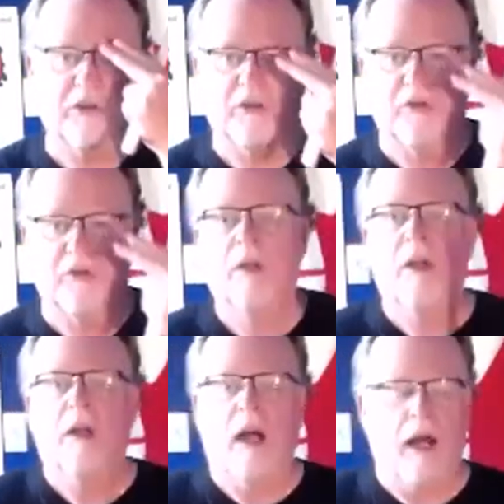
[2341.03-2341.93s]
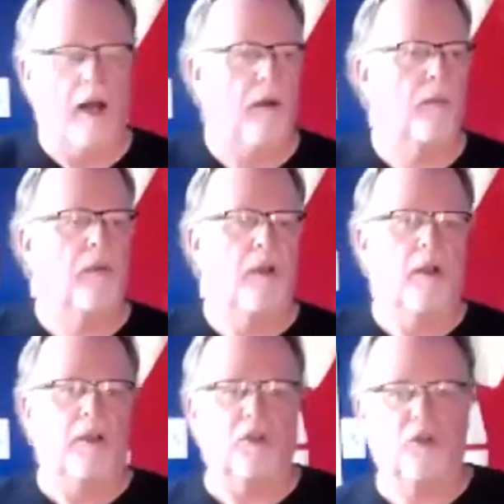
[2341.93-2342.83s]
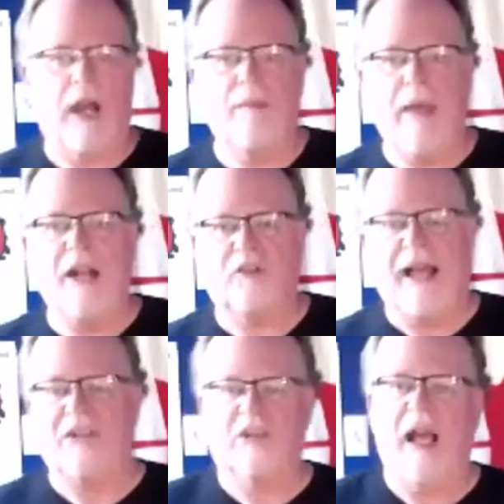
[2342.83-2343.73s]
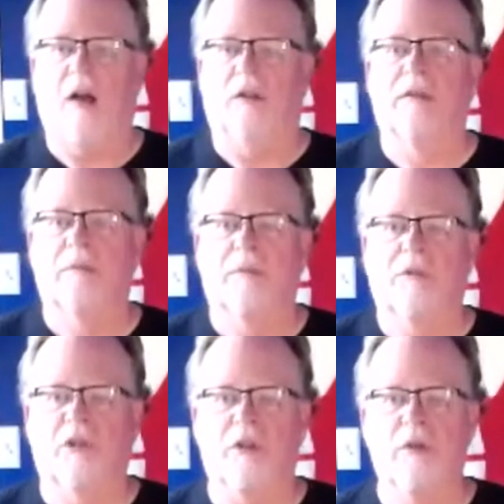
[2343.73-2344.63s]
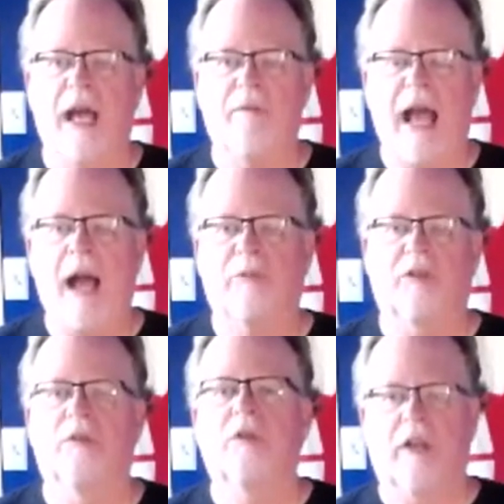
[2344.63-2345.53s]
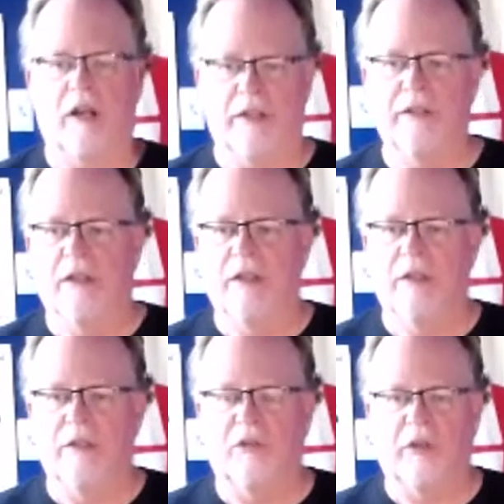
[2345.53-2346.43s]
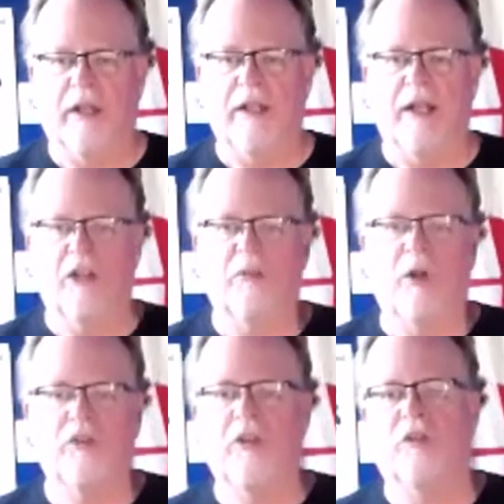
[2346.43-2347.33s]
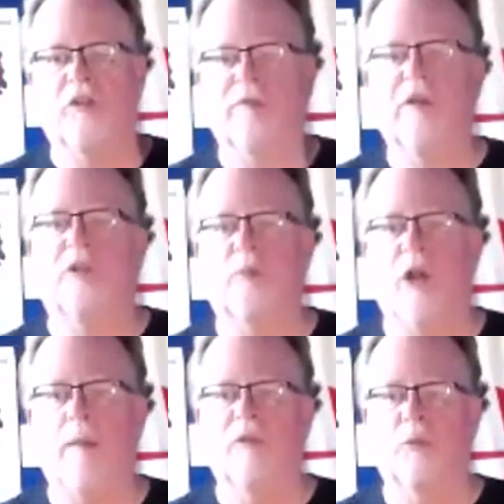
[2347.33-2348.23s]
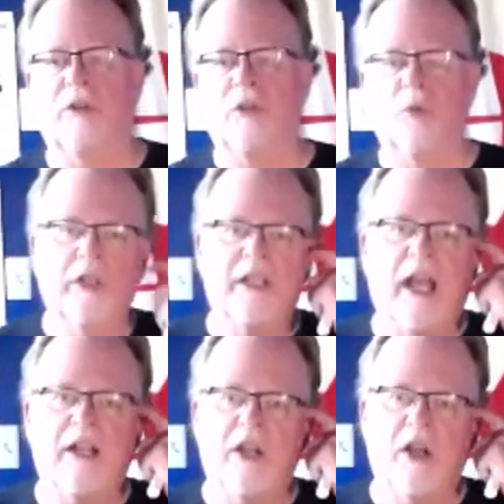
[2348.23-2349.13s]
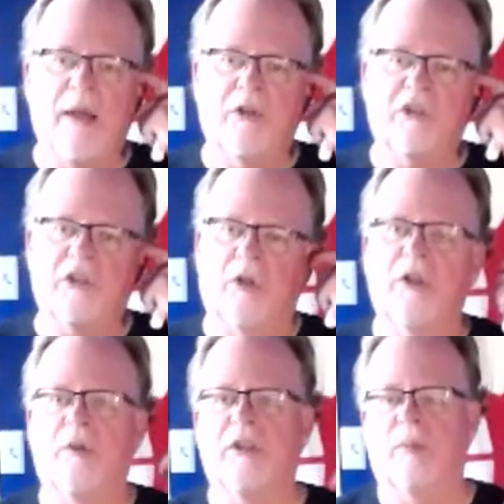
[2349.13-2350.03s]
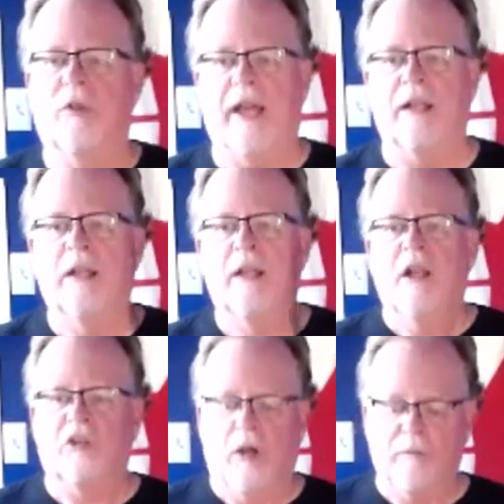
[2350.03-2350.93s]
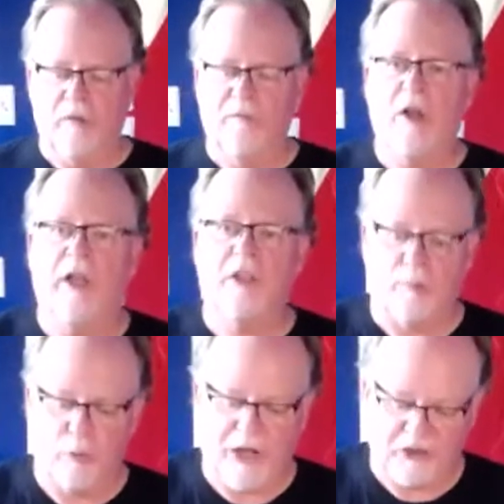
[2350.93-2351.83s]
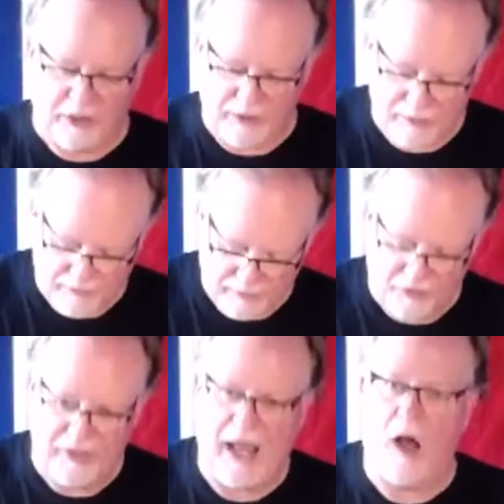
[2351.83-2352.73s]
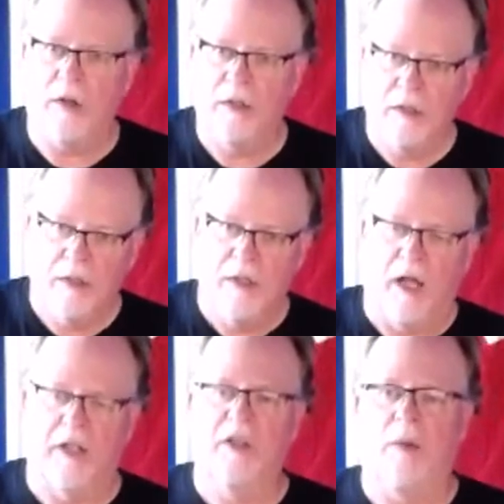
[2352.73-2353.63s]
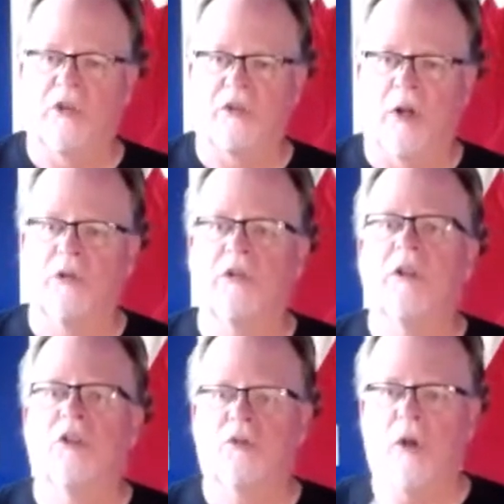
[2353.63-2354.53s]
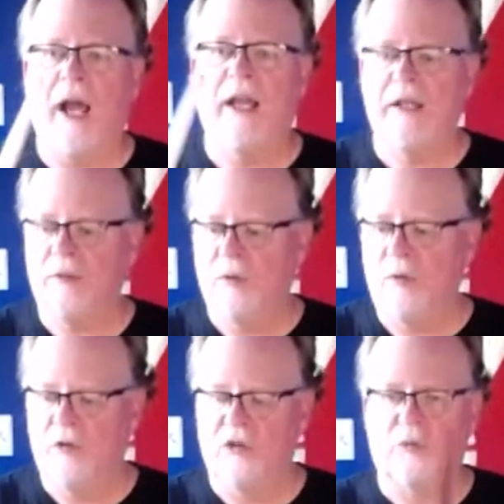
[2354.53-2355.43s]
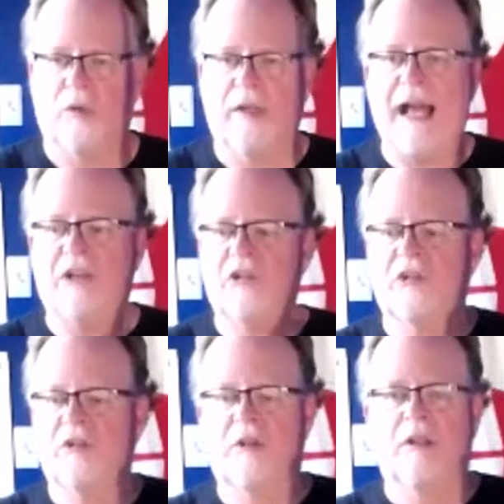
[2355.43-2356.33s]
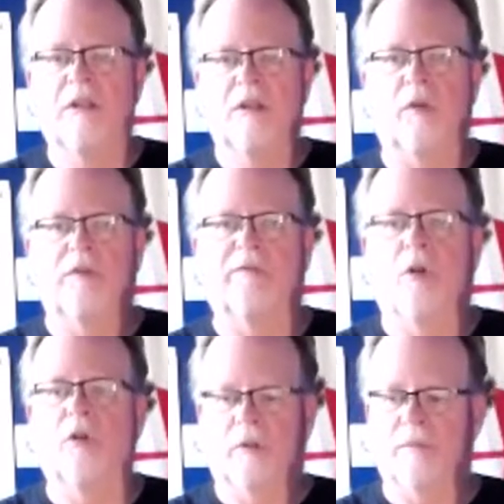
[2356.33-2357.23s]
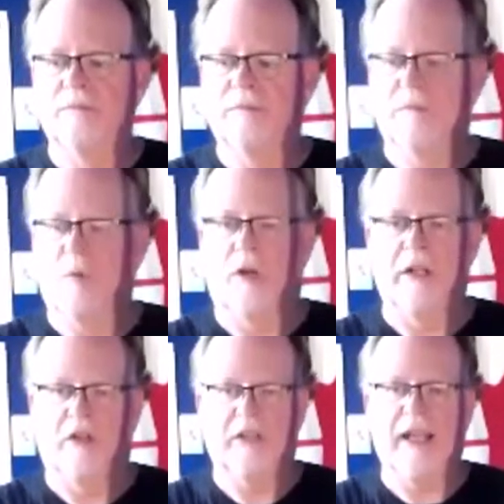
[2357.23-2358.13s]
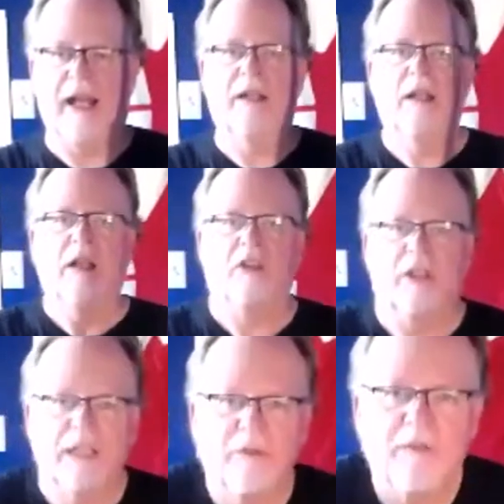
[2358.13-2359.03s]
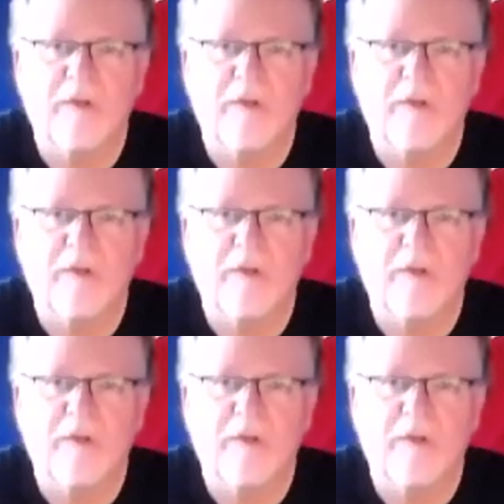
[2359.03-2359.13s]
too, to try and match that sound so you have absolute clarity. And it's much easier to fix your problems when you really can hear every single note that you're playing. So if you feel like you're pressing down on the double strokes, try and just relax with the fulcrum where it is again. It's like, even if I